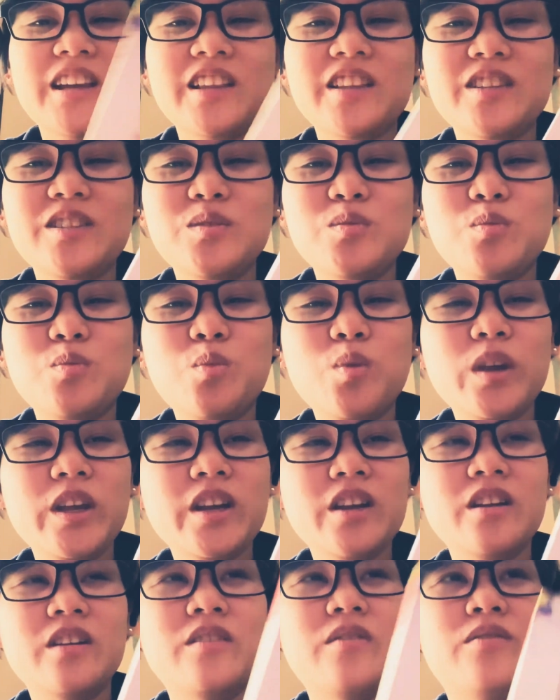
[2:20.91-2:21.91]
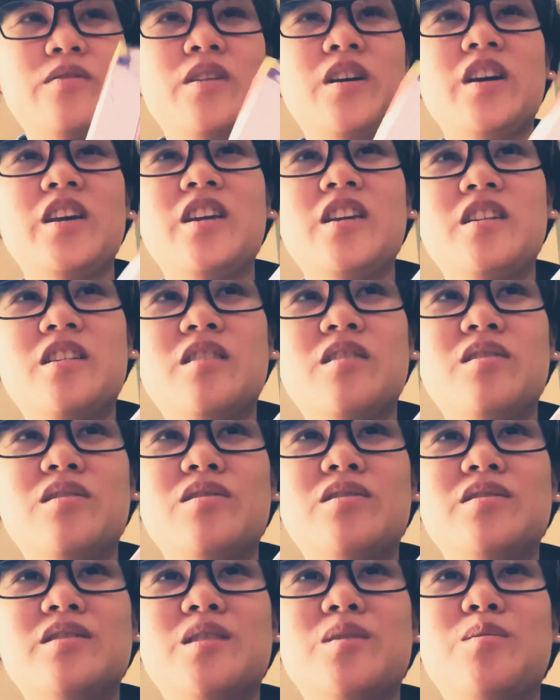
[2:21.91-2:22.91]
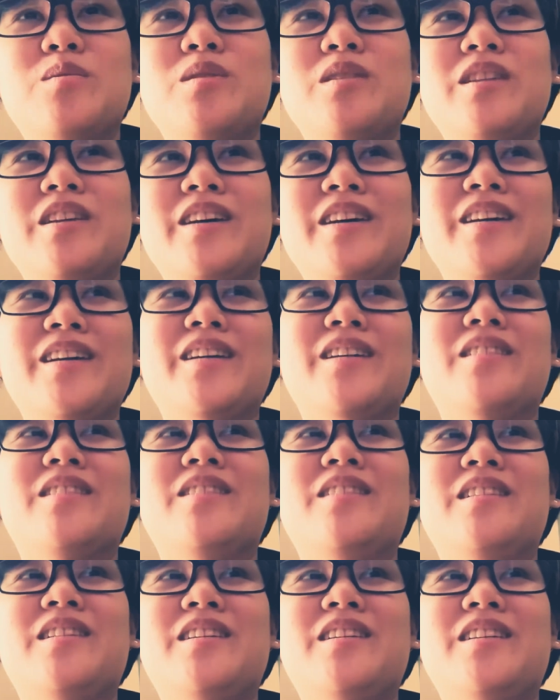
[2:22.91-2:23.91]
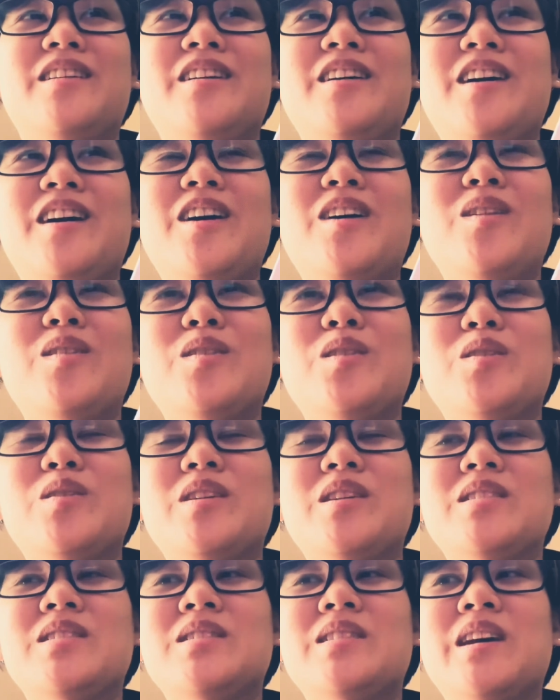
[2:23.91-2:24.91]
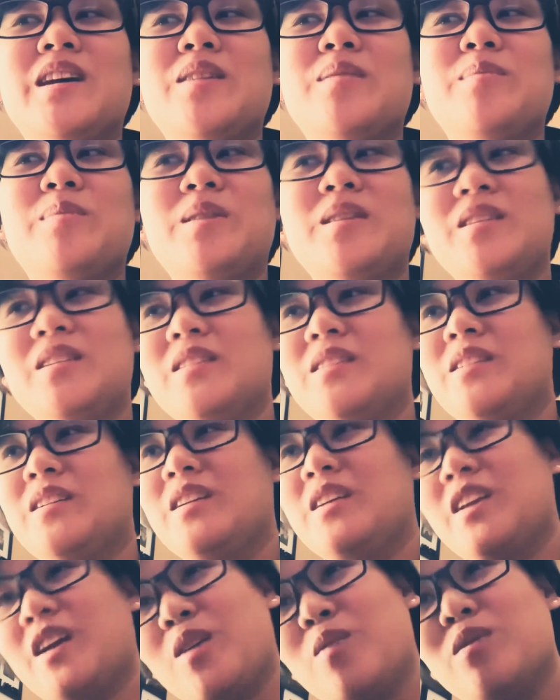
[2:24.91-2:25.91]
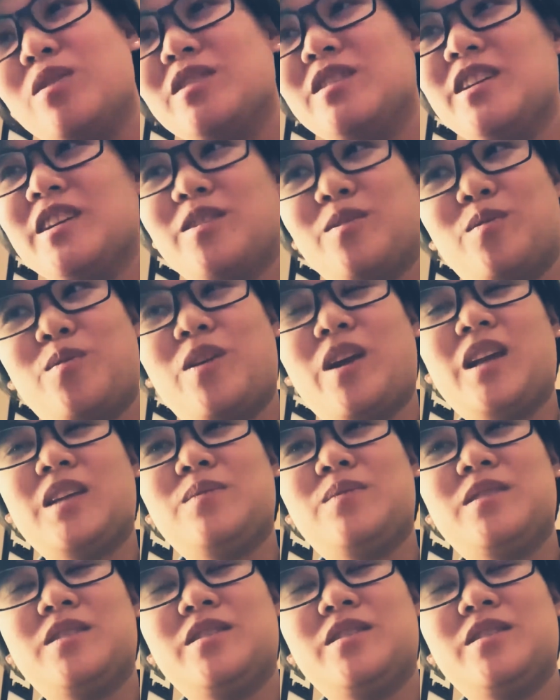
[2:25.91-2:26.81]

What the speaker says: these weird funky colors that were like, I don't know, that's like been the thing now, where it's like a rasp,